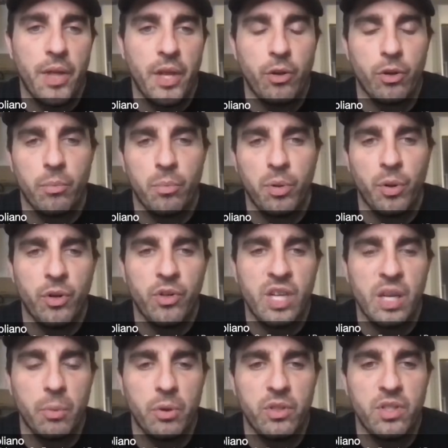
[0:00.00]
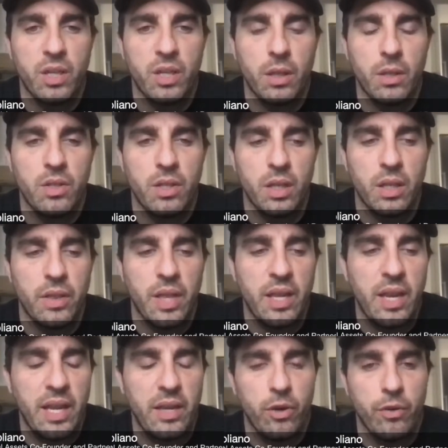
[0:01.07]
that your employer is able to, to
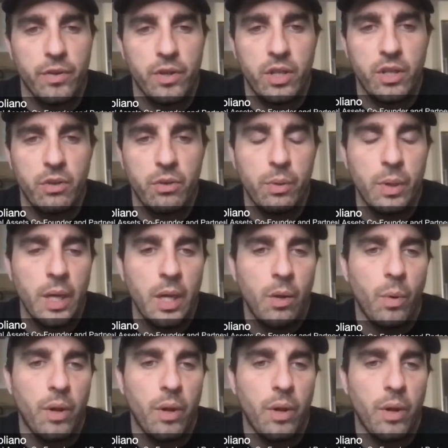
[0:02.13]
then hand over to you,